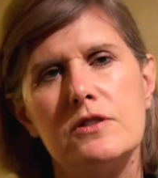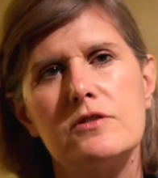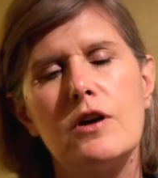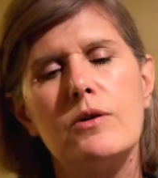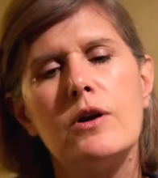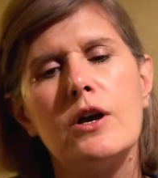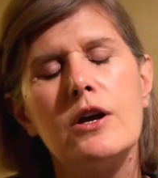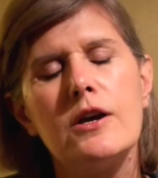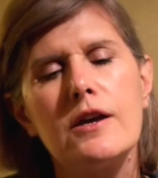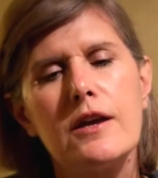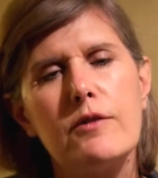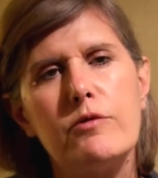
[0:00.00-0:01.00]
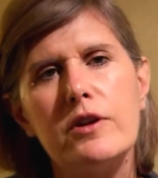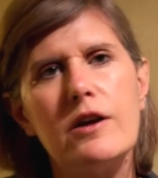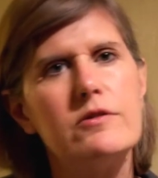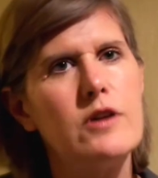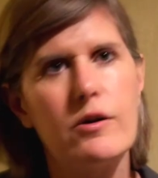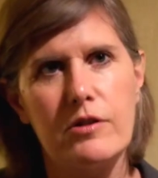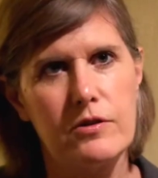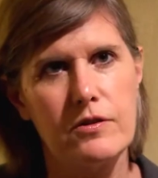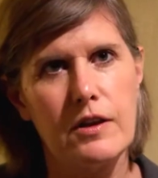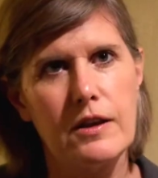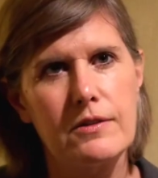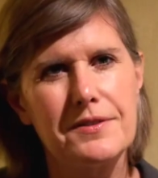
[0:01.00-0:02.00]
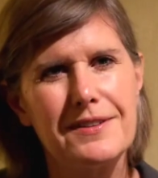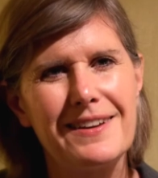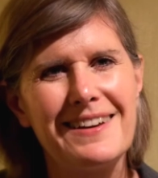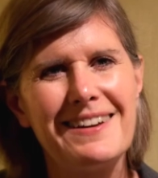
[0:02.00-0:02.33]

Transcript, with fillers: And so, if we don't know those things,